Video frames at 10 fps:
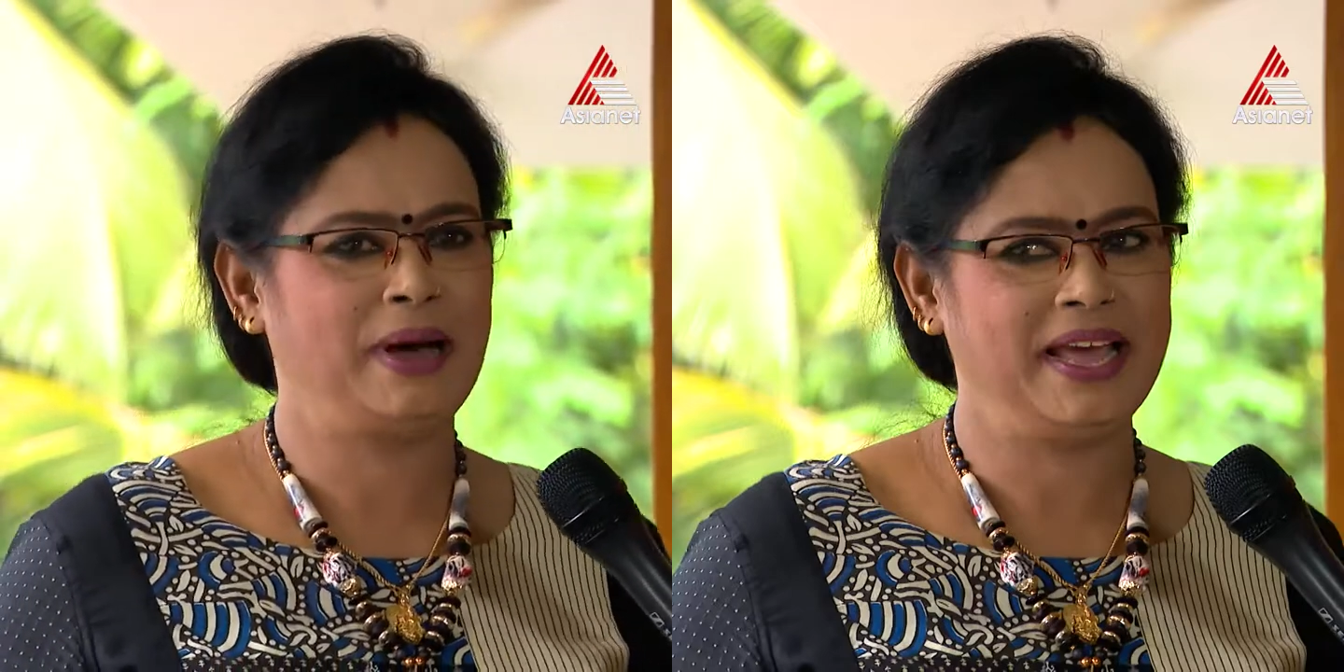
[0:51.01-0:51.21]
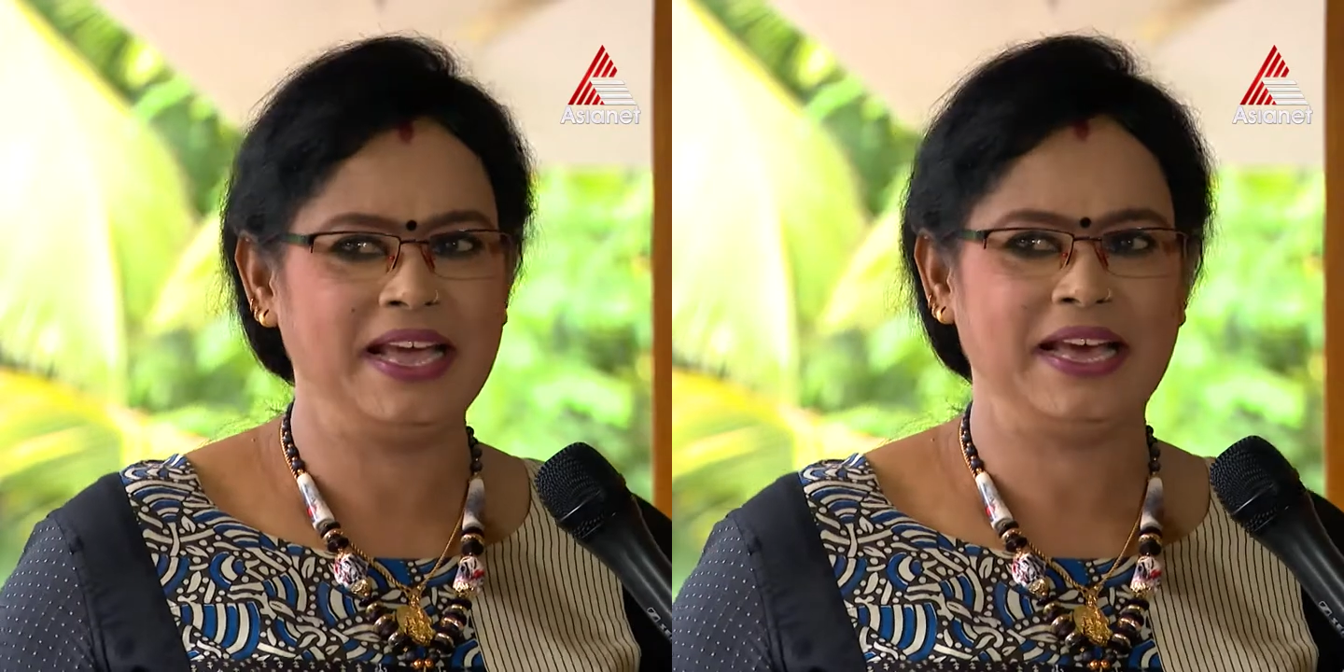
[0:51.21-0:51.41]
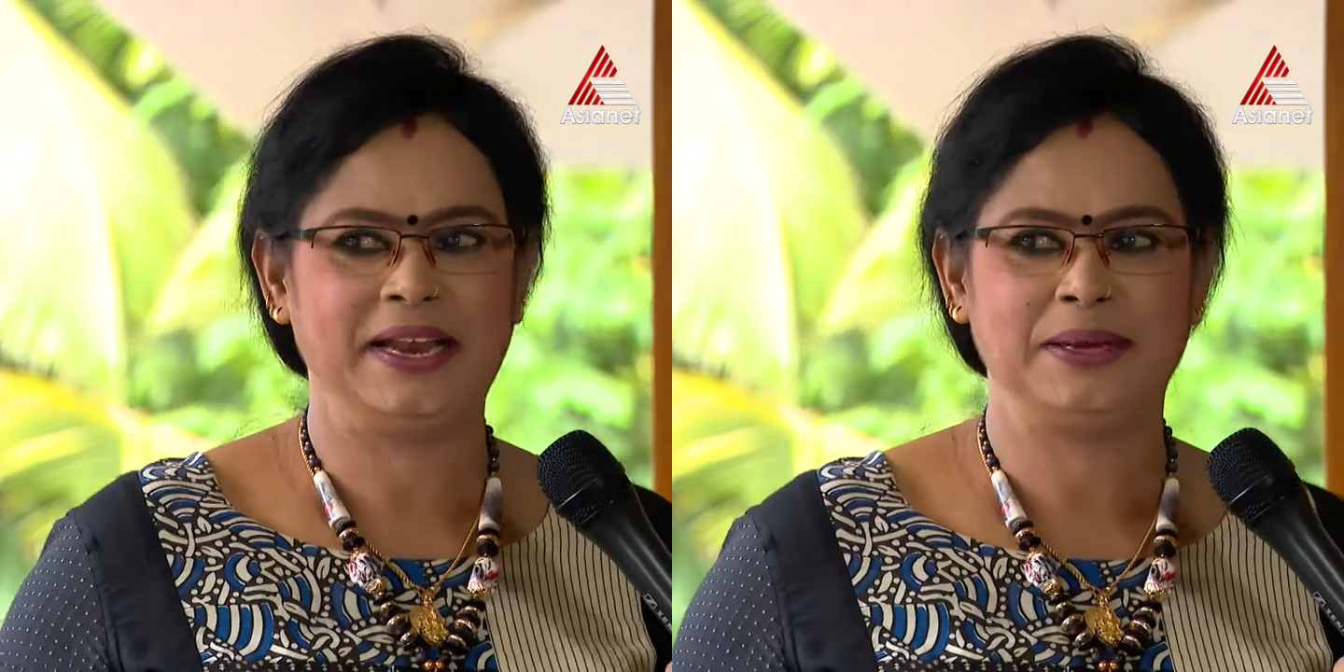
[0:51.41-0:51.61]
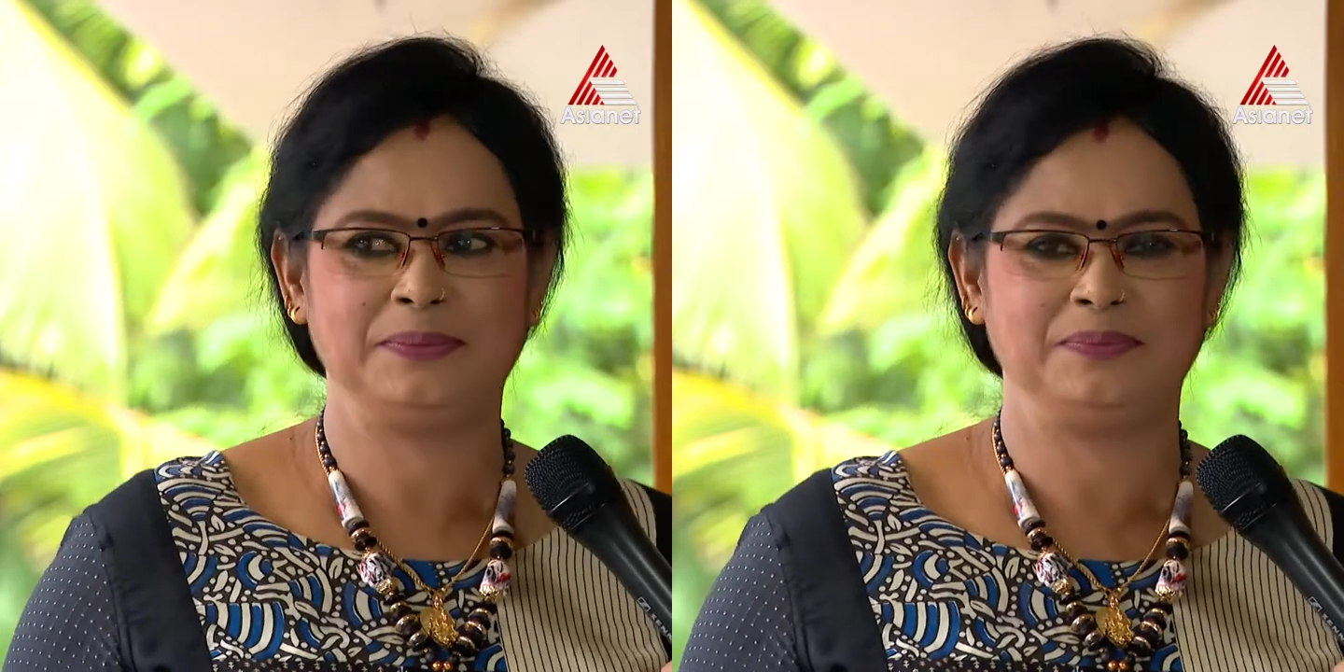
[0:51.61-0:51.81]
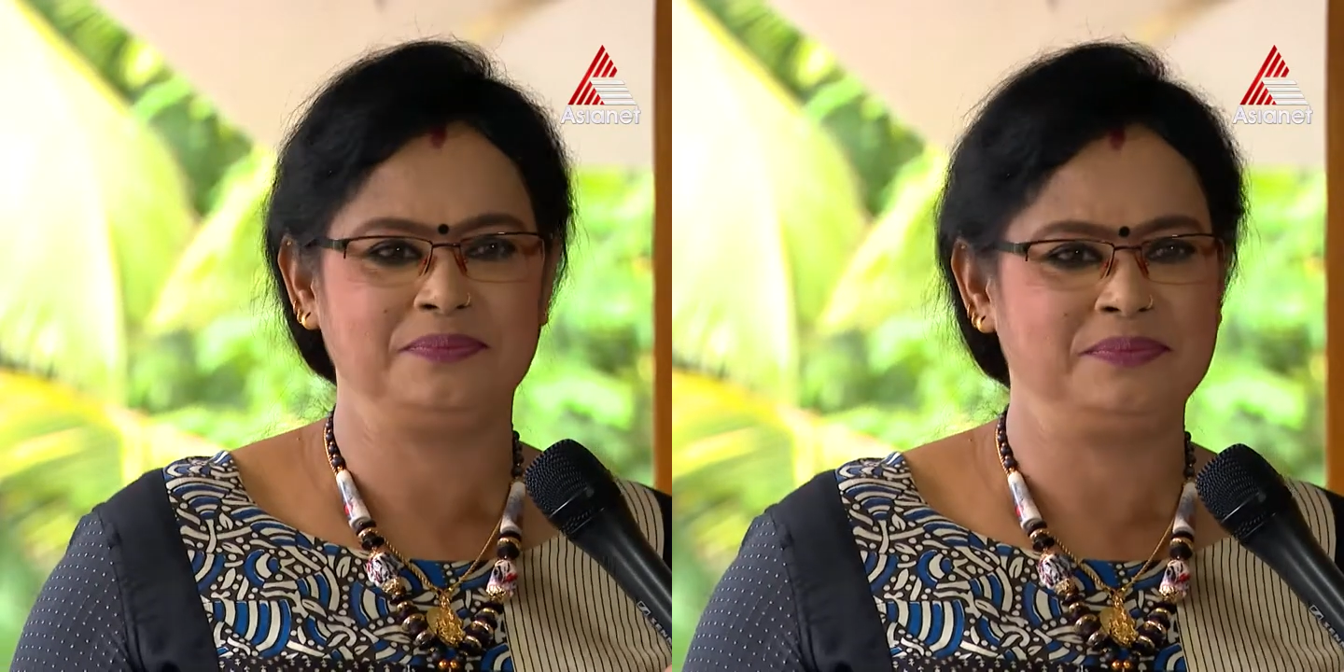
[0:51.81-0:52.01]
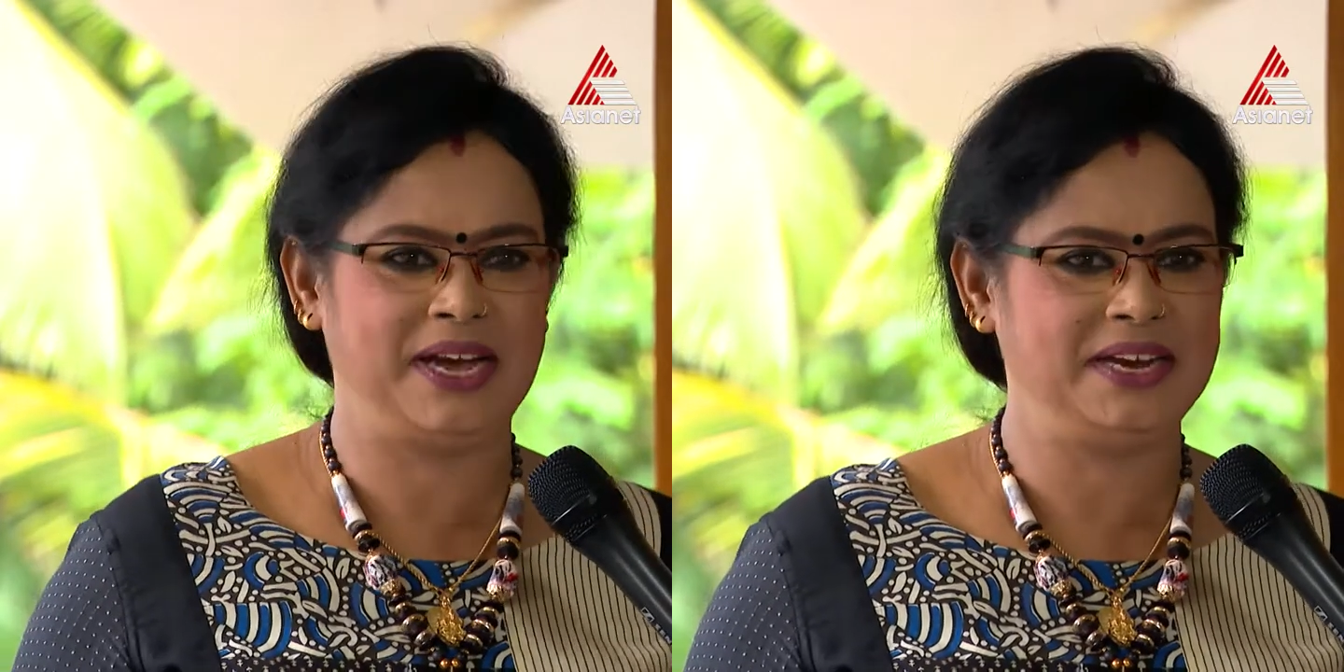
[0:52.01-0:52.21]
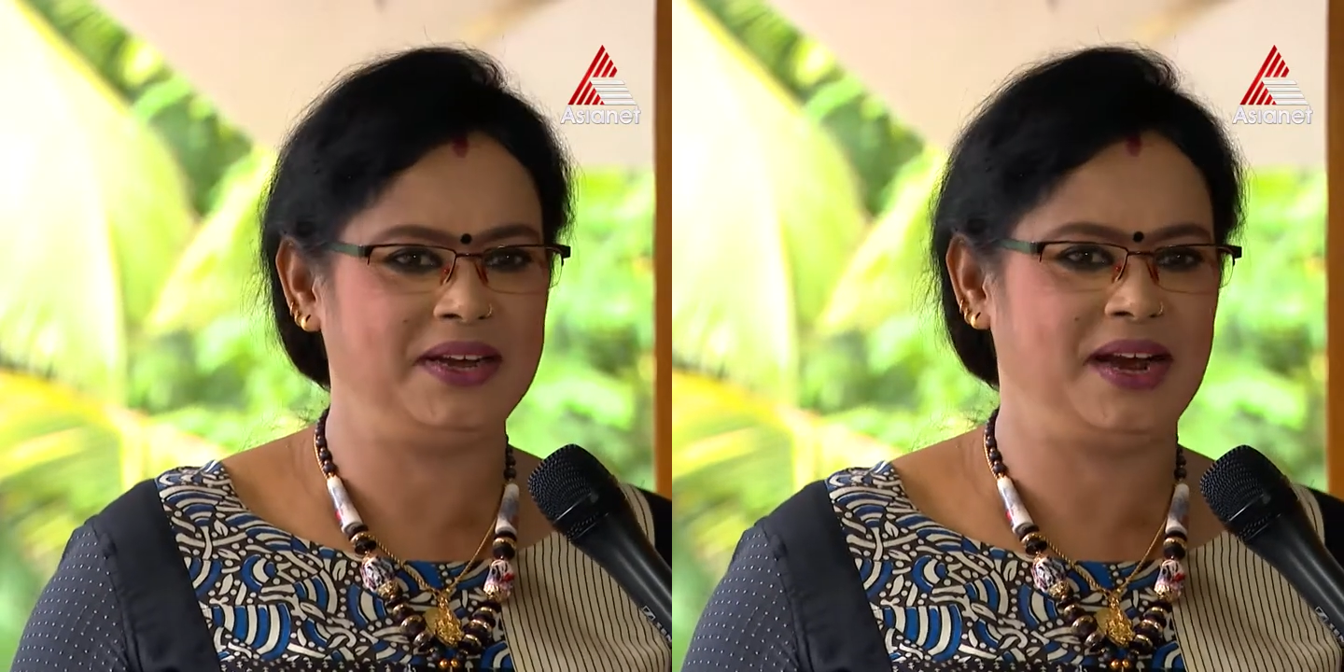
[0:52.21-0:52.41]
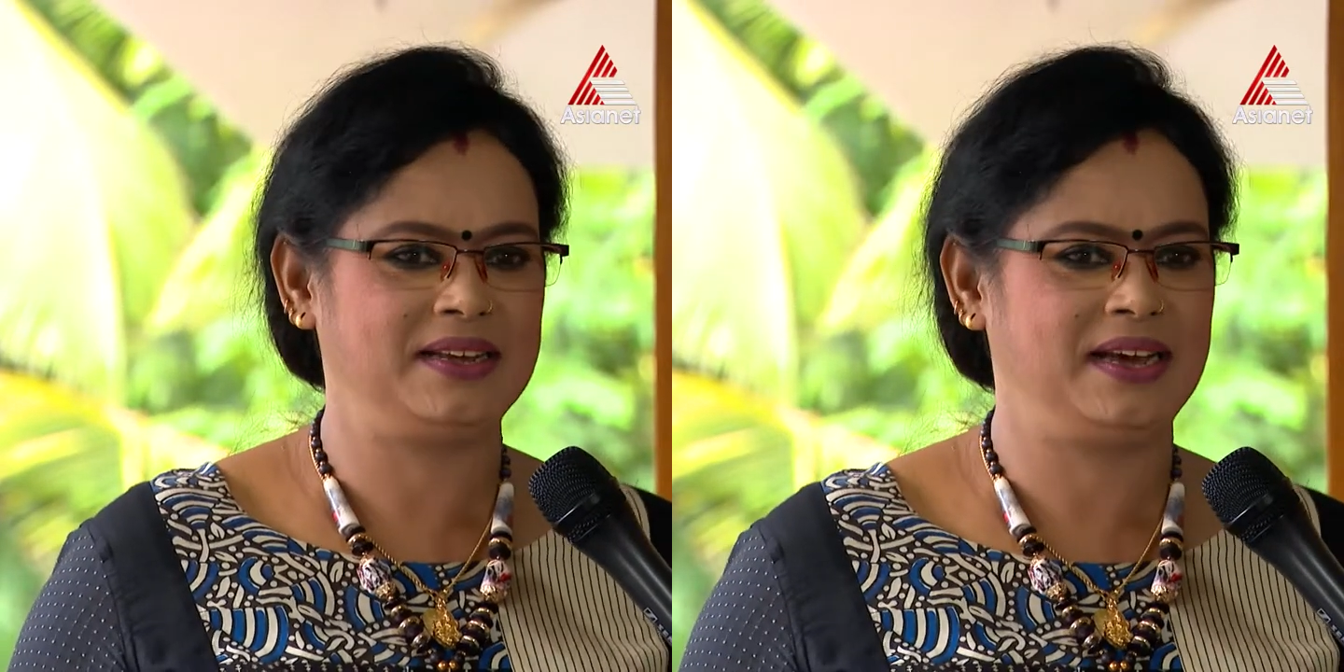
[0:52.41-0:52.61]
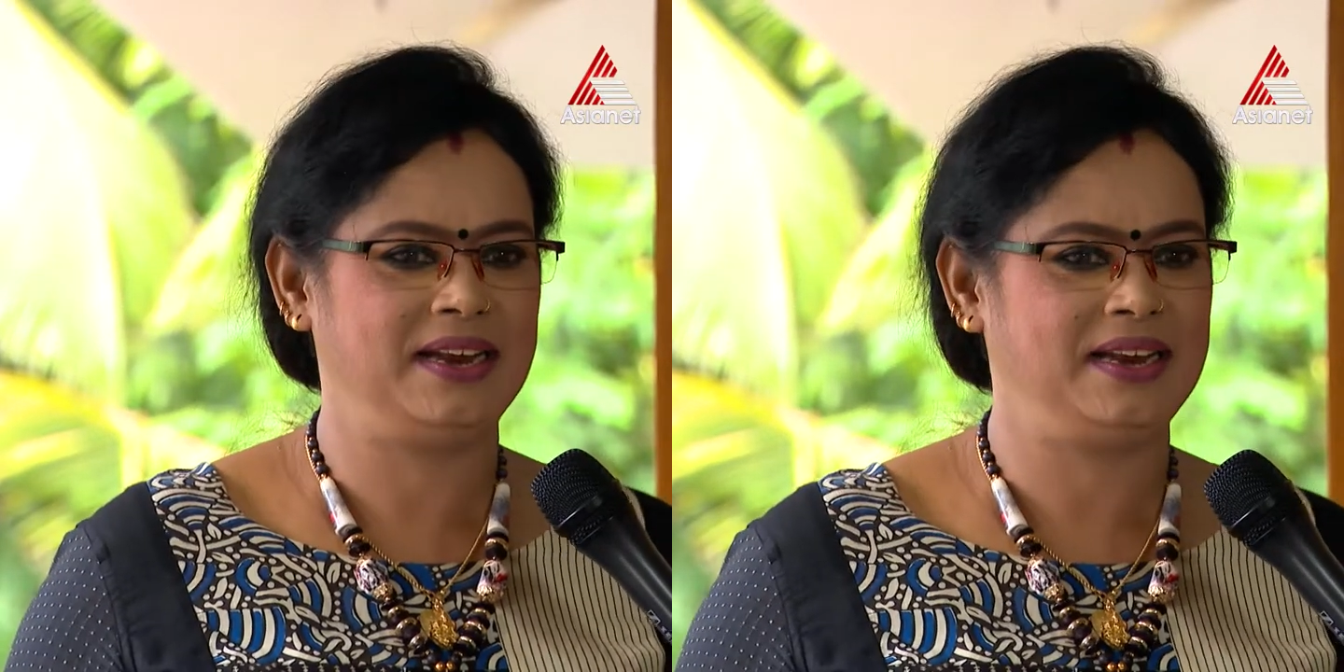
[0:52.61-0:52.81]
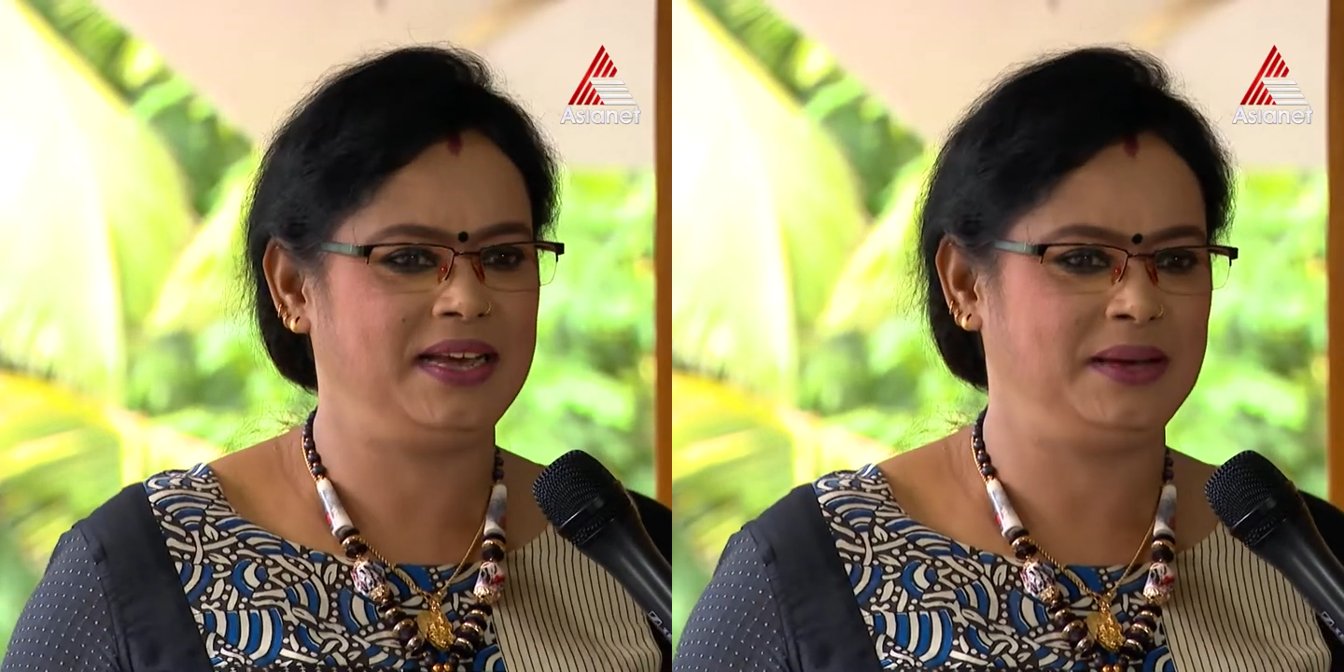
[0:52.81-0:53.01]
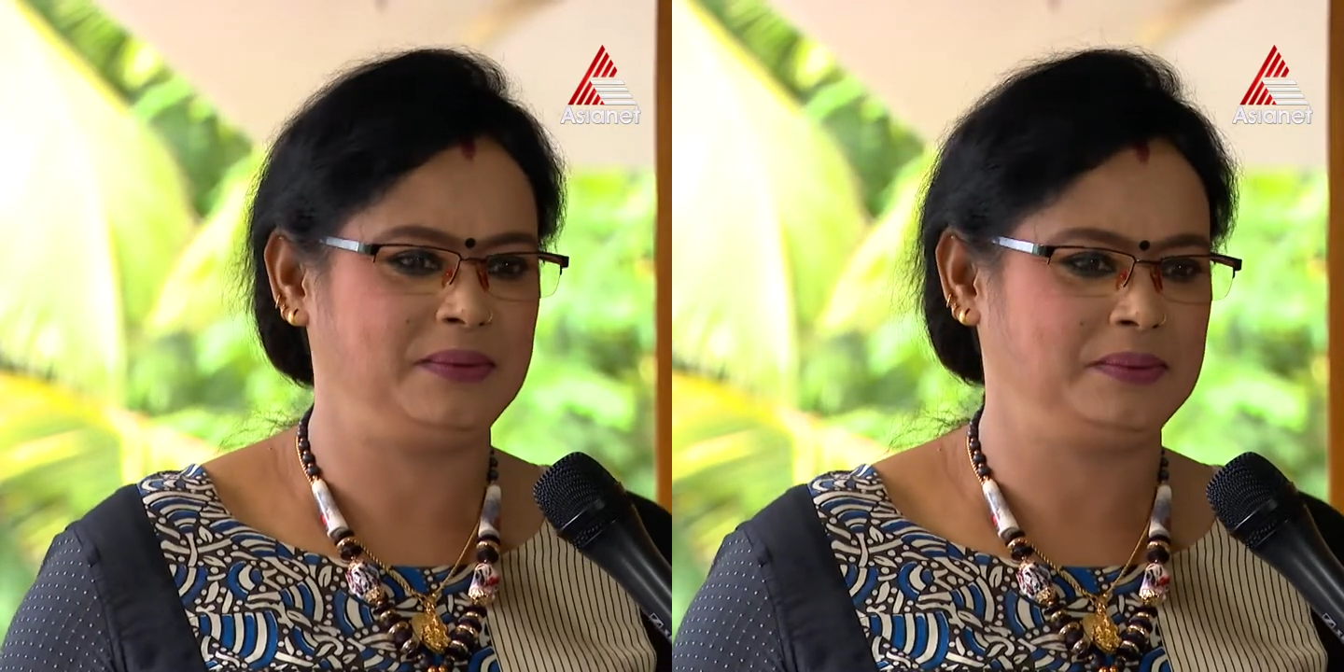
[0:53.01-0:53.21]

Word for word: Buying might alcar and